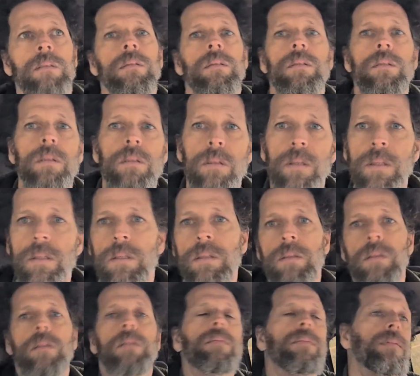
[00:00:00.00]
So this
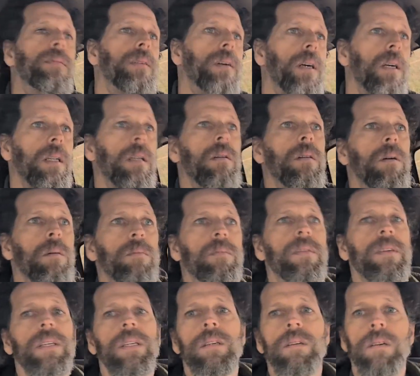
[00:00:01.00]
is a follow-up
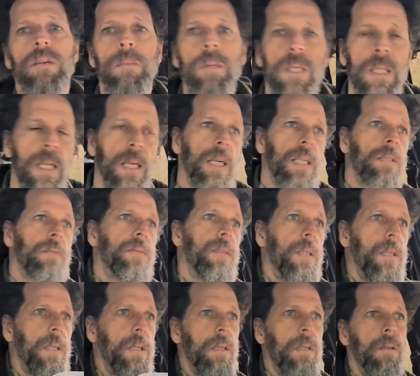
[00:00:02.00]
video on my last
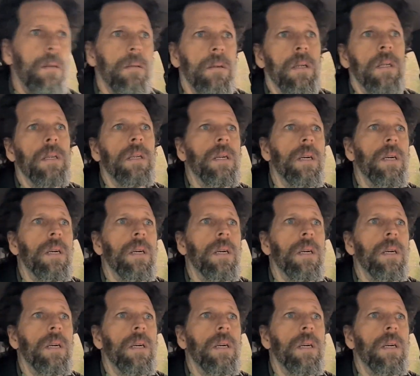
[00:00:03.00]
video.